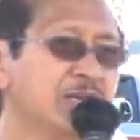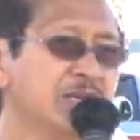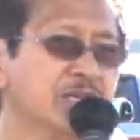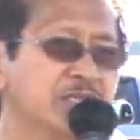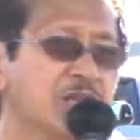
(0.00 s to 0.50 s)

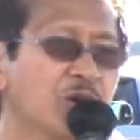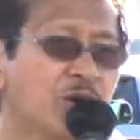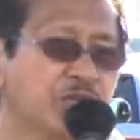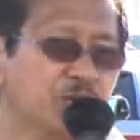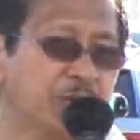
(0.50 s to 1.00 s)
It's the
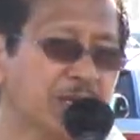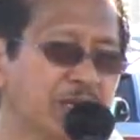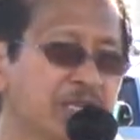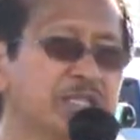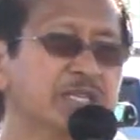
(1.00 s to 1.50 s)
Lord's will.
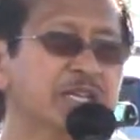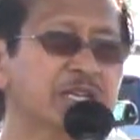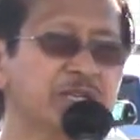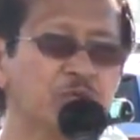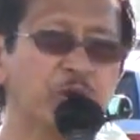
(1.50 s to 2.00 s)
It's
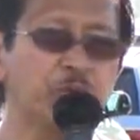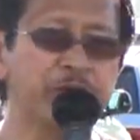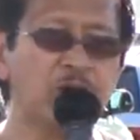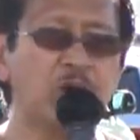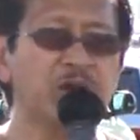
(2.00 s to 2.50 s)
it, eh, what we
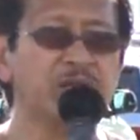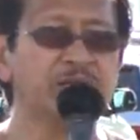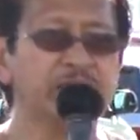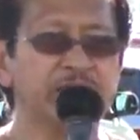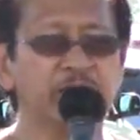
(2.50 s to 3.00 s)
call,
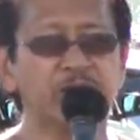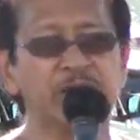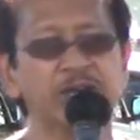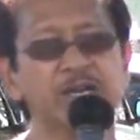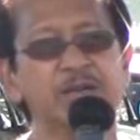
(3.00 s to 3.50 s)
you know,
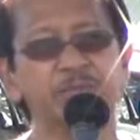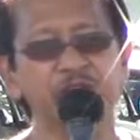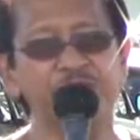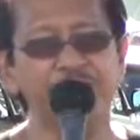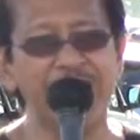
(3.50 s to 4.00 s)
a
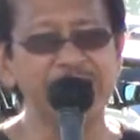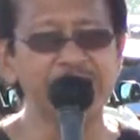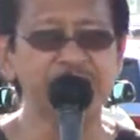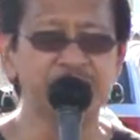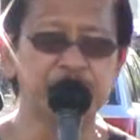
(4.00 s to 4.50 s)

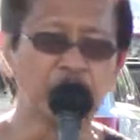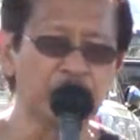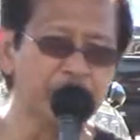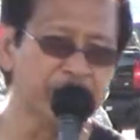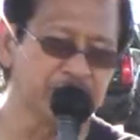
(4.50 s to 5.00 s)
divine
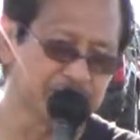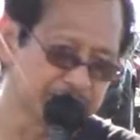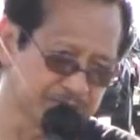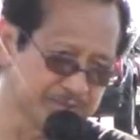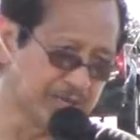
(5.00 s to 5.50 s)

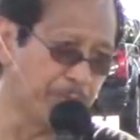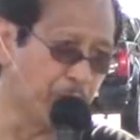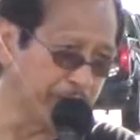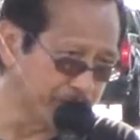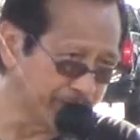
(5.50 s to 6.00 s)
proclamation,
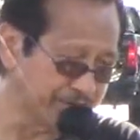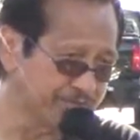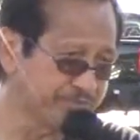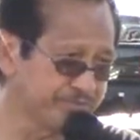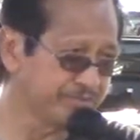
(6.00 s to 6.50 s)
appointment.
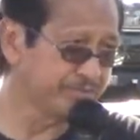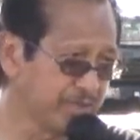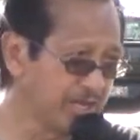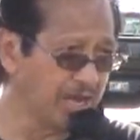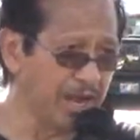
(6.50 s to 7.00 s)

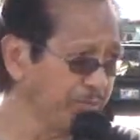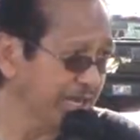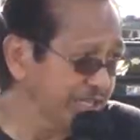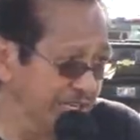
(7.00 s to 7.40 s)
I can't